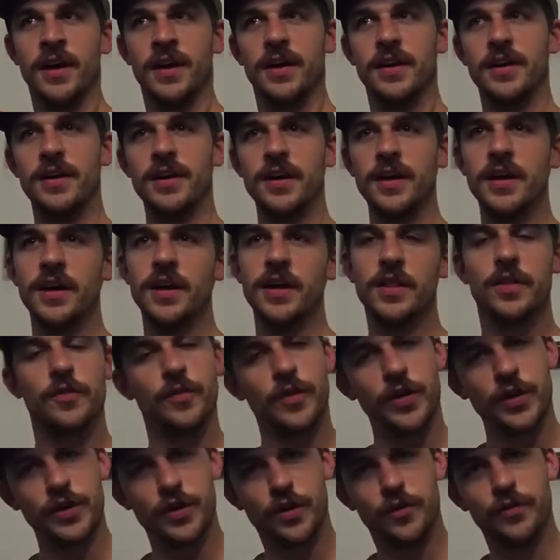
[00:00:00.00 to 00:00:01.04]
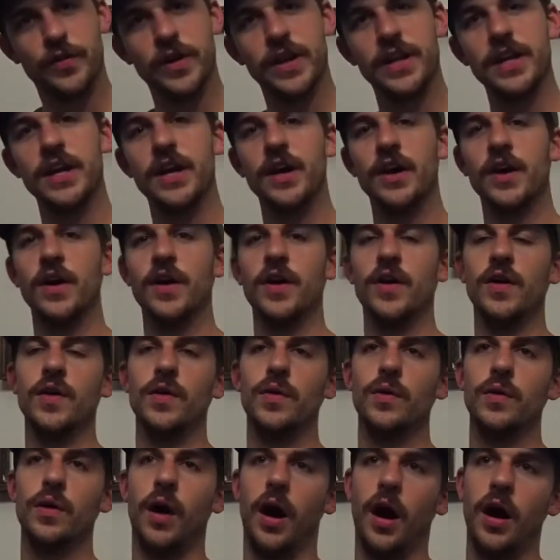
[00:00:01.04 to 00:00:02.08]
the vertical video
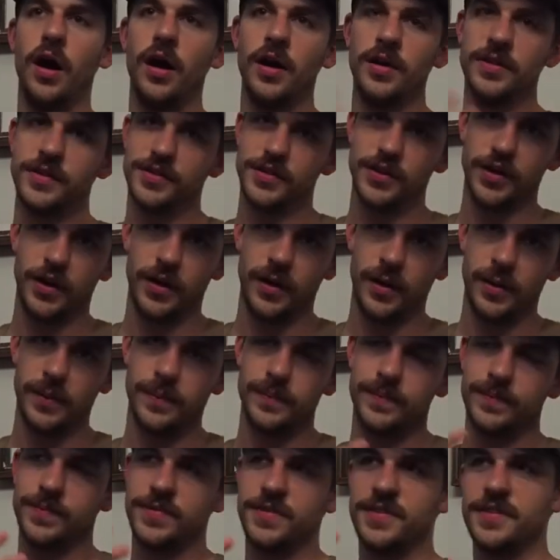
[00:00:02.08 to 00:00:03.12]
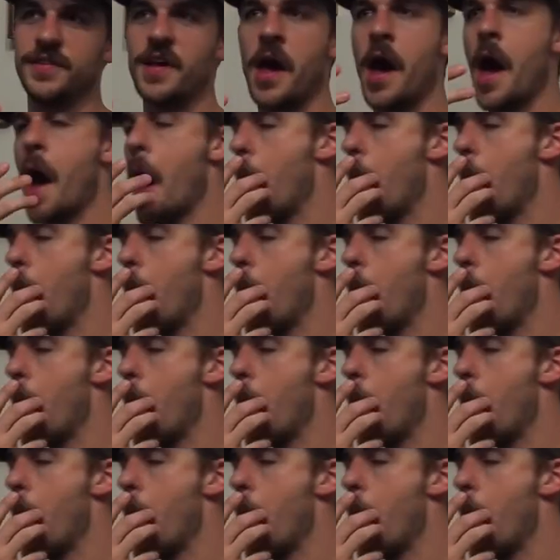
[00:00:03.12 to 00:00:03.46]
on terms